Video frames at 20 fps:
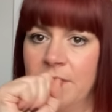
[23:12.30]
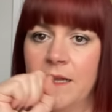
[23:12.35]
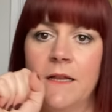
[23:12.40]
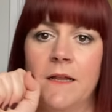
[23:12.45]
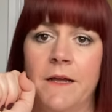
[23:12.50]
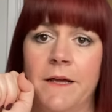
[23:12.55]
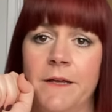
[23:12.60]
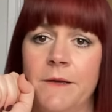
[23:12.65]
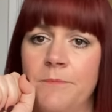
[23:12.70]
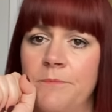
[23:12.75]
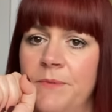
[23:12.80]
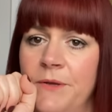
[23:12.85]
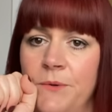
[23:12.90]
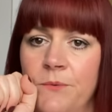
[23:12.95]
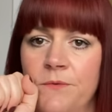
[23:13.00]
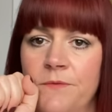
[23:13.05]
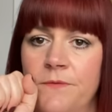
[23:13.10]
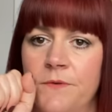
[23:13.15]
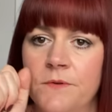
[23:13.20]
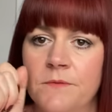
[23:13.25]
Like,
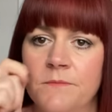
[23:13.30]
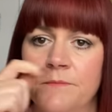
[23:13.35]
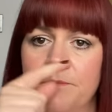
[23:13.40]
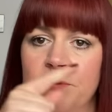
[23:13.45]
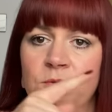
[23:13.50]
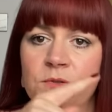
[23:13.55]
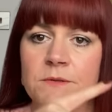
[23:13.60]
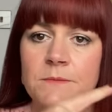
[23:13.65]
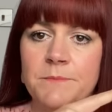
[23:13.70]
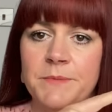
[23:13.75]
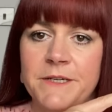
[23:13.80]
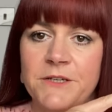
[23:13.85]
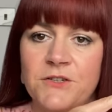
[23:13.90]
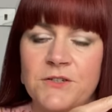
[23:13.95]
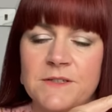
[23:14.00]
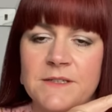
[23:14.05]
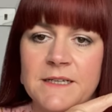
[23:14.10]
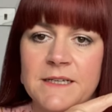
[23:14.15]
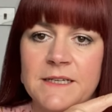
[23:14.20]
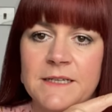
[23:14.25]
beautiful. Put some
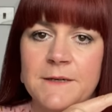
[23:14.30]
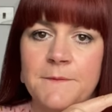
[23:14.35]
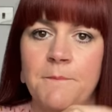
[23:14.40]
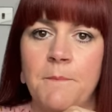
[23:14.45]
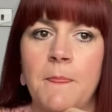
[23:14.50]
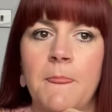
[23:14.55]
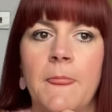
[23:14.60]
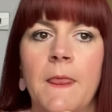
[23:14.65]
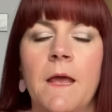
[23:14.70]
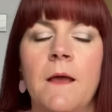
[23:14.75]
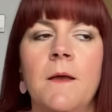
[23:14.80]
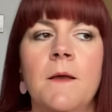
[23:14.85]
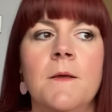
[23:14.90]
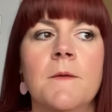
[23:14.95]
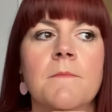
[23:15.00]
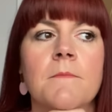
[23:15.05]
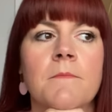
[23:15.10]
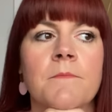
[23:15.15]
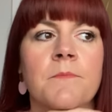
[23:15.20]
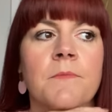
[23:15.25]
pictures here.
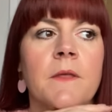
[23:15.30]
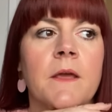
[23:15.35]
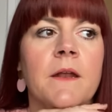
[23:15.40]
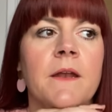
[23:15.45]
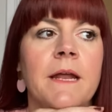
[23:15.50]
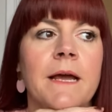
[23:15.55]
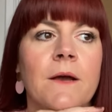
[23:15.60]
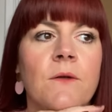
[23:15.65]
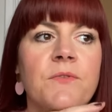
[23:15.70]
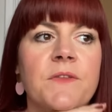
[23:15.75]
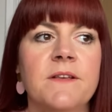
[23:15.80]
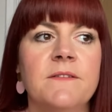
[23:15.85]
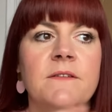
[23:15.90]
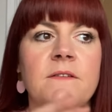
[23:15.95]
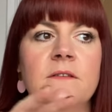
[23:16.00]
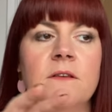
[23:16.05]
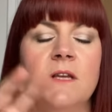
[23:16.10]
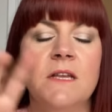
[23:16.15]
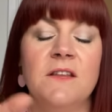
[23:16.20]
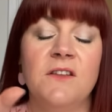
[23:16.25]
Now, this
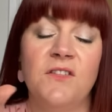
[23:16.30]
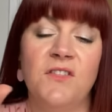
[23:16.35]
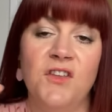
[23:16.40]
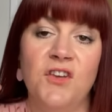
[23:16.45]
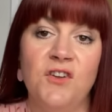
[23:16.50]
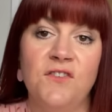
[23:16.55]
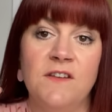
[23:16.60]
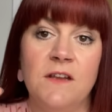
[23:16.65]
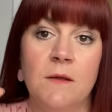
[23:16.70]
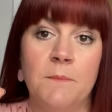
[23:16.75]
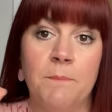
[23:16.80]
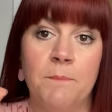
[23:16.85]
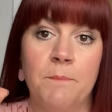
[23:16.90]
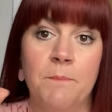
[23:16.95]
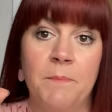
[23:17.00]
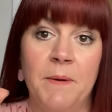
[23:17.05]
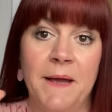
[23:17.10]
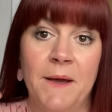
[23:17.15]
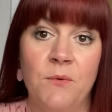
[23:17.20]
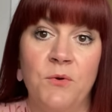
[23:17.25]
is in the £30
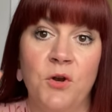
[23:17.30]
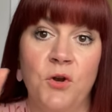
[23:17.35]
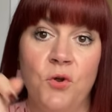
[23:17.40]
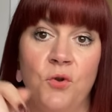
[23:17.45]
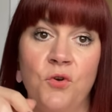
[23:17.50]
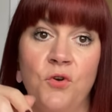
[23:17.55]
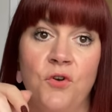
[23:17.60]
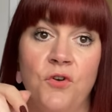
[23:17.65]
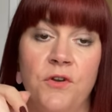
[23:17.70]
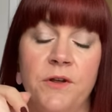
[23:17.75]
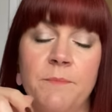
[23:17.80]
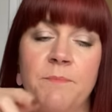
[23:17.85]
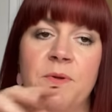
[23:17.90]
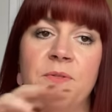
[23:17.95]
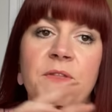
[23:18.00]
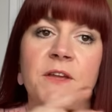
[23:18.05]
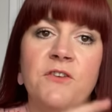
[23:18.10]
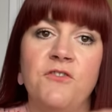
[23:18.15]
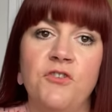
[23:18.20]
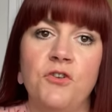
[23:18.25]
and under, but
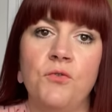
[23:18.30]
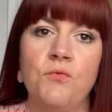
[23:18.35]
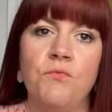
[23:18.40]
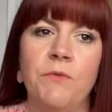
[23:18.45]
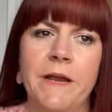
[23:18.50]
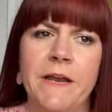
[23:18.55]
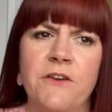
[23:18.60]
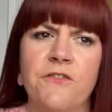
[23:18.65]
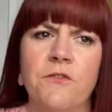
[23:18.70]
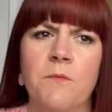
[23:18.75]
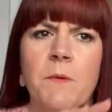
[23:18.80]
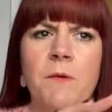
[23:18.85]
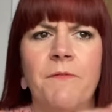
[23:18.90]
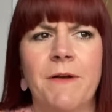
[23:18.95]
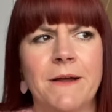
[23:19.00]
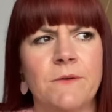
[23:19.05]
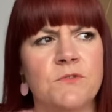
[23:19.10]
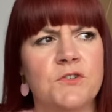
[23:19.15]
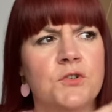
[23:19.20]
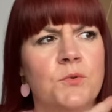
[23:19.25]
they do range from
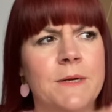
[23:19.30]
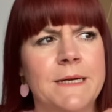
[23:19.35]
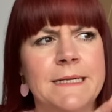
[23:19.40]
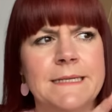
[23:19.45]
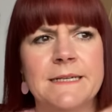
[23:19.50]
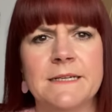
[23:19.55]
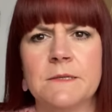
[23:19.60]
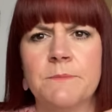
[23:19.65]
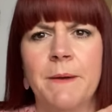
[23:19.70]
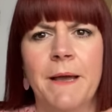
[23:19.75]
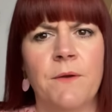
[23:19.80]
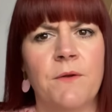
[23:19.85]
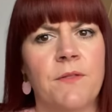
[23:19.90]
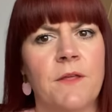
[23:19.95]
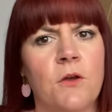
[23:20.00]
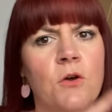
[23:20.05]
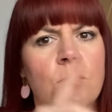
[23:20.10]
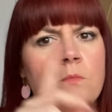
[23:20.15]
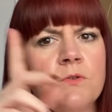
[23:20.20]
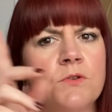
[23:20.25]
around £26, I
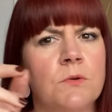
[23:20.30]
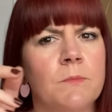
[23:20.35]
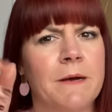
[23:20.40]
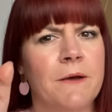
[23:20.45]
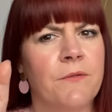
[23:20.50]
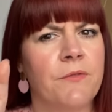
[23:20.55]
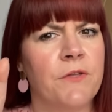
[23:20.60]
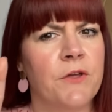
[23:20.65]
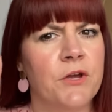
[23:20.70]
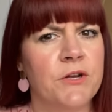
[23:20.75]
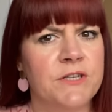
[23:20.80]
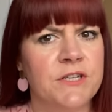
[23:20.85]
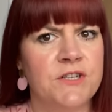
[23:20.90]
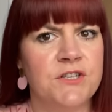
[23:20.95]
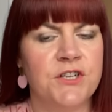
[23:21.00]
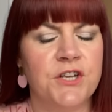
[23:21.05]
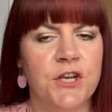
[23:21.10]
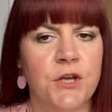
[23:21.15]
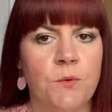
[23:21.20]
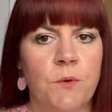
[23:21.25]
think, up to about
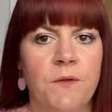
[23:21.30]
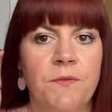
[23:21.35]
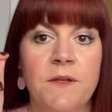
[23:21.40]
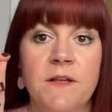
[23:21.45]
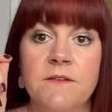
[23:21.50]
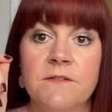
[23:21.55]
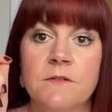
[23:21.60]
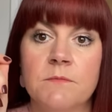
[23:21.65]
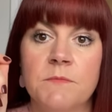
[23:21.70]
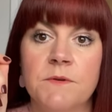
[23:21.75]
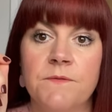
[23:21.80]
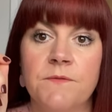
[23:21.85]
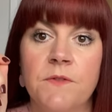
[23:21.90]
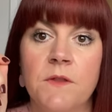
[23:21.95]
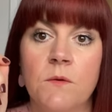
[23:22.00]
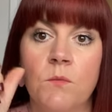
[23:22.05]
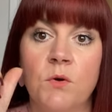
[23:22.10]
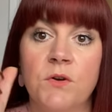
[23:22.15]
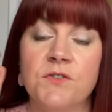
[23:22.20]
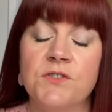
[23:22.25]
£32. I think some of
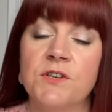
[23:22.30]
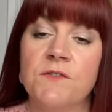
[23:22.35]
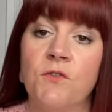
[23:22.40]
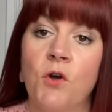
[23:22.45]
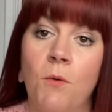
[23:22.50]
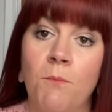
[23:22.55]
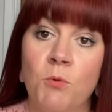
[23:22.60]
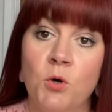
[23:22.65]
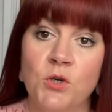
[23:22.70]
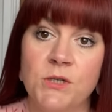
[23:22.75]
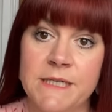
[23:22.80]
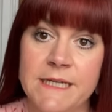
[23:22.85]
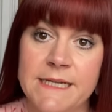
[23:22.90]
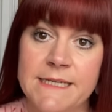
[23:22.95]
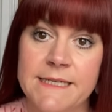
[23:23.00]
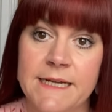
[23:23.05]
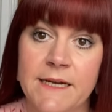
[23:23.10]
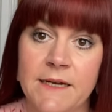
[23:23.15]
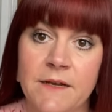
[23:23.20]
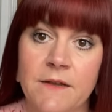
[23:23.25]
the ones that have got more
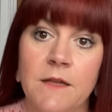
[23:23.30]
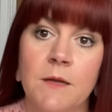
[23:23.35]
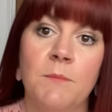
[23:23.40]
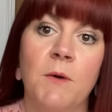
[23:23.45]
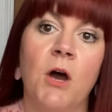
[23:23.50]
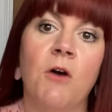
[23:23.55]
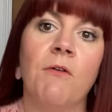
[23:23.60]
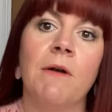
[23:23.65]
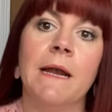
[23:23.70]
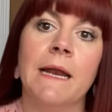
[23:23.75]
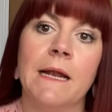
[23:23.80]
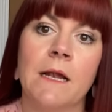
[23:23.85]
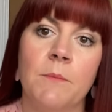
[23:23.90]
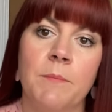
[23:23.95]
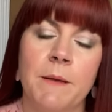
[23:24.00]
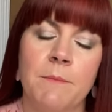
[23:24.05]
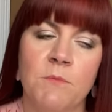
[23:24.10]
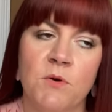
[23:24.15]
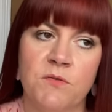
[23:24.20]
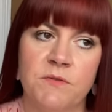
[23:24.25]
detail in them are a little
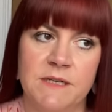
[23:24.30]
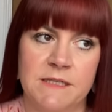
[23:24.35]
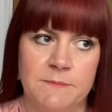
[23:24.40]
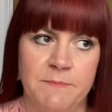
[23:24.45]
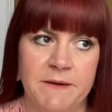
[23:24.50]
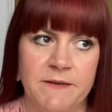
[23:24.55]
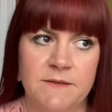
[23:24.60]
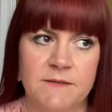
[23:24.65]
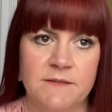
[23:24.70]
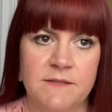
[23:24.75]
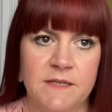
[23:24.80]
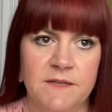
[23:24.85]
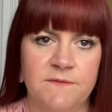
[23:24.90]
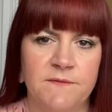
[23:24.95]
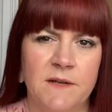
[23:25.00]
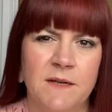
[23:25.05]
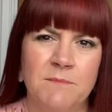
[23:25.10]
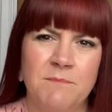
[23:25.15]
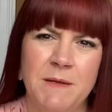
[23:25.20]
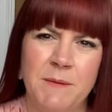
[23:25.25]
bit more expensive,
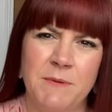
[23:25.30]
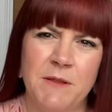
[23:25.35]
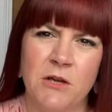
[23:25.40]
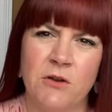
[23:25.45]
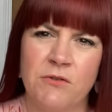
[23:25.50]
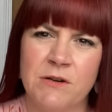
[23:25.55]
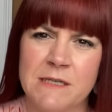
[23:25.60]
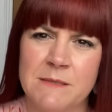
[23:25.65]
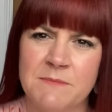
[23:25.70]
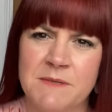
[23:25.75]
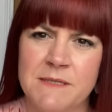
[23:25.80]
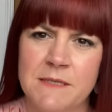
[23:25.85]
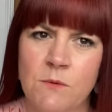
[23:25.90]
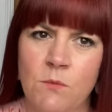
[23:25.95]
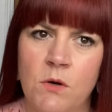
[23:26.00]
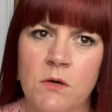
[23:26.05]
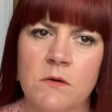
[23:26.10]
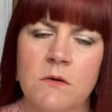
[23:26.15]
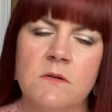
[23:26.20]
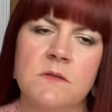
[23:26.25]
and maybe the Christmassy
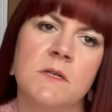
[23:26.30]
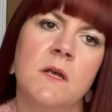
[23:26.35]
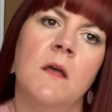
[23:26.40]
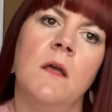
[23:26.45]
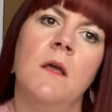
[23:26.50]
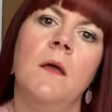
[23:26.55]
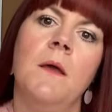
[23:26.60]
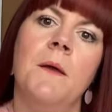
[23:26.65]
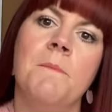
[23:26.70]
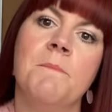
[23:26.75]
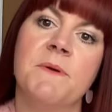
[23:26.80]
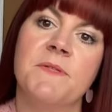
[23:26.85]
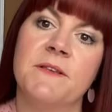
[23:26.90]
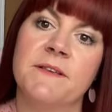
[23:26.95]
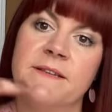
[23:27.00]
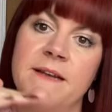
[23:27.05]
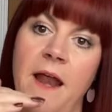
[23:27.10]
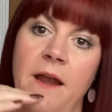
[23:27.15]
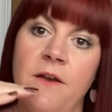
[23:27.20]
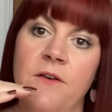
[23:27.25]
ones. But the
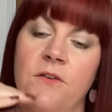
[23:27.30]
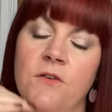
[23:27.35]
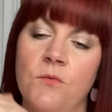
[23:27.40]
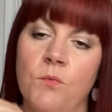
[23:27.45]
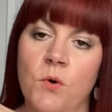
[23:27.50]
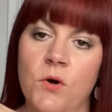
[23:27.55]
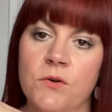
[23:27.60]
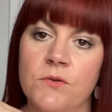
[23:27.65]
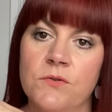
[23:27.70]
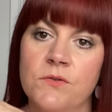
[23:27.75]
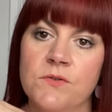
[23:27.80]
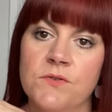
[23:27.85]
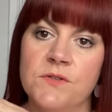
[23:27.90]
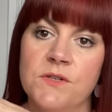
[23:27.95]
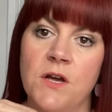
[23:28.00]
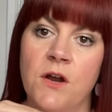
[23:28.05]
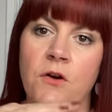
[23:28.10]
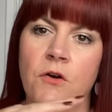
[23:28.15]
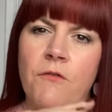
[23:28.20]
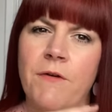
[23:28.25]
standard ones
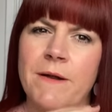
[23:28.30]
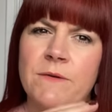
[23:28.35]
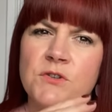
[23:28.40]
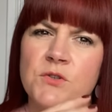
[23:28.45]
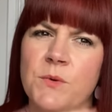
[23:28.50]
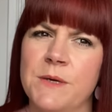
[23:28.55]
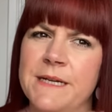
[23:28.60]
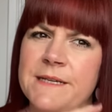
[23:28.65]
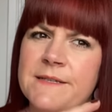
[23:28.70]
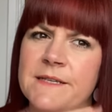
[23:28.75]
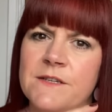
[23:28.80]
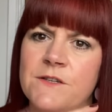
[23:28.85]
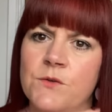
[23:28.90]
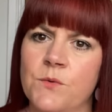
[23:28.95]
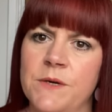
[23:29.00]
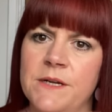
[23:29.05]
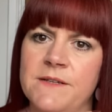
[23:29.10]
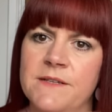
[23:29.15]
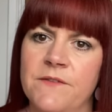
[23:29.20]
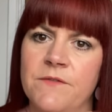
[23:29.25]
are around £26,
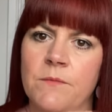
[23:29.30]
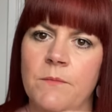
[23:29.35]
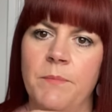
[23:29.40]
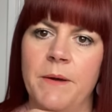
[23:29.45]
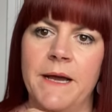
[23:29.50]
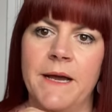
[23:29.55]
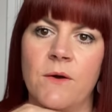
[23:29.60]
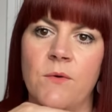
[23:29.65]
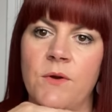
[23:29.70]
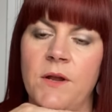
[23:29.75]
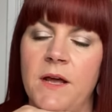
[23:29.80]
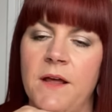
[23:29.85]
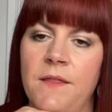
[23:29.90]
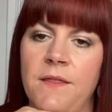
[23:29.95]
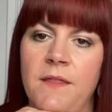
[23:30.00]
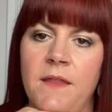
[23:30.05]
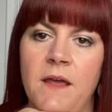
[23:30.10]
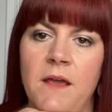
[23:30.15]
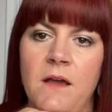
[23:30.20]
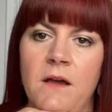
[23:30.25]
£27,
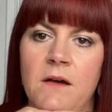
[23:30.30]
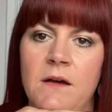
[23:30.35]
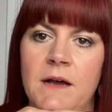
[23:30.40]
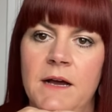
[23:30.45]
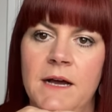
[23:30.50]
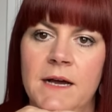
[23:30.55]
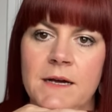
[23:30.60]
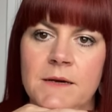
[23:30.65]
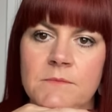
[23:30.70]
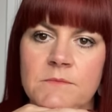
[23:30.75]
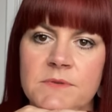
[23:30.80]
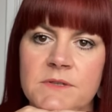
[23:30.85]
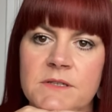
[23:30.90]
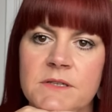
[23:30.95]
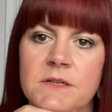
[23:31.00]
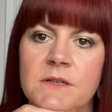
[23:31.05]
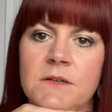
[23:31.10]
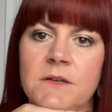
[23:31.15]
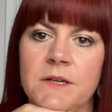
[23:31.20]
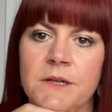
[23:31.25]
and they are
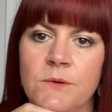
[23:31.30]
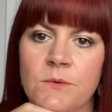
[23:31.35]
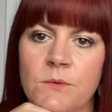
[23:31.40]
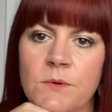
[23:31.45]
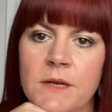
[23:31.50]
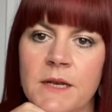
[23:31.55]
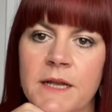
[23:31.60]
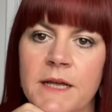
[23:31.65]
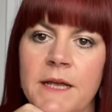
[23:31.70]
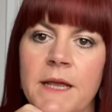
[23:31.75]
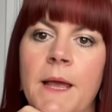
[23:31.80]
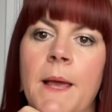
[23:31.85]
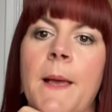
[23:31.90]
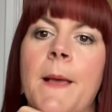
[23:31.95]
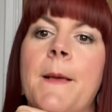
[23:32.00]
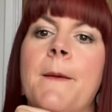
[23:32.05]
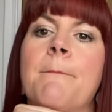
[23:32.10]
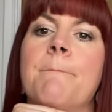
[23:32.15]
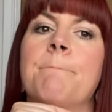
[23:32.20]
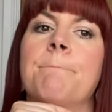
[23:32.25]
absolutely
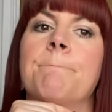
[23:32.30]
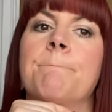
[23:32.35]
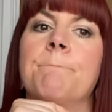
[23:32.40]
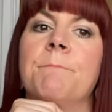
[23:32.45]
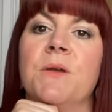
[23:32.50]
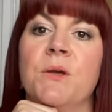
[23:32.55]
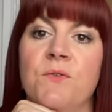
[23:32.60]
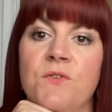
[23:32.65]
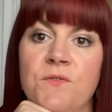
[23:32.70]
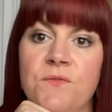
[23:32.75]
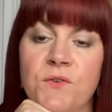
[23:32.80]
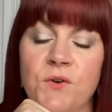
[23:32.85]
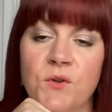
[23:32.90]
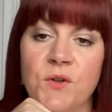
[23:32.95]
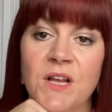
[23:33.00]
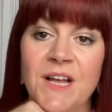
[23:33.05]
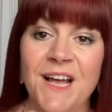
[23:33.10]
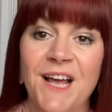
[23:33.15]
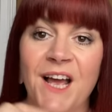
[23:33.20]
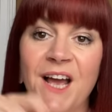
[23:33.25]

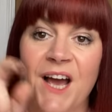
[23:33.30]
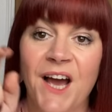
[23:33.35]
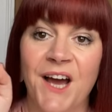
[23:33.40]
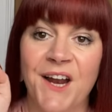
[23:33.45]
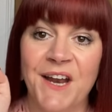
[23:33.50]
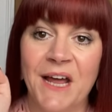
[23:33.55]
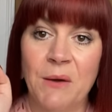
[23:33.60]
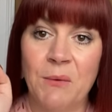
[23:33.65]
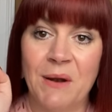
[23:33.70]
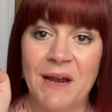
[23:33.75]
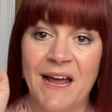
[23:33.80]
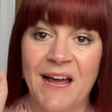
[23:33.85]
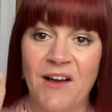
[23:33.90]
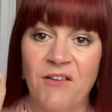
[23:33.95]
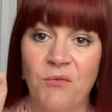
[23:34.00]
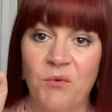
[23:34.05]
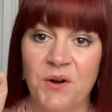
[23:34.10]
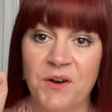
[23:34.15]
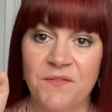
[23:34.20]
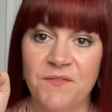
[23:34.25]
beautiful. And I will
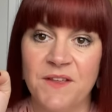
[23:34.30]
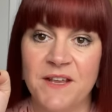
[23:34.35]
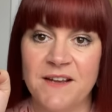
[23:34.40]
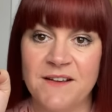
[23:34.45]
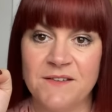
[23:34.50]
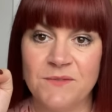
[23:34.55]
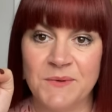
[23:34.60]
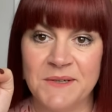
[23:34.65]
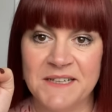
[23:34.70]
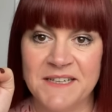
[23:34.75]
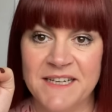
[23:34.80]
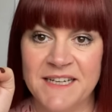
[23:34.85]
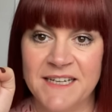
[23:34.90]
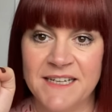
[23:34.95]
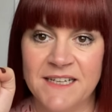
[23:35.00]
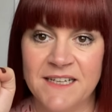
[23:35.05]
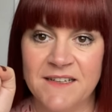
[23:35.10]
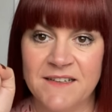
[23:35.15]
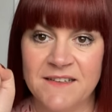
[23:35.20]
have one of these one day.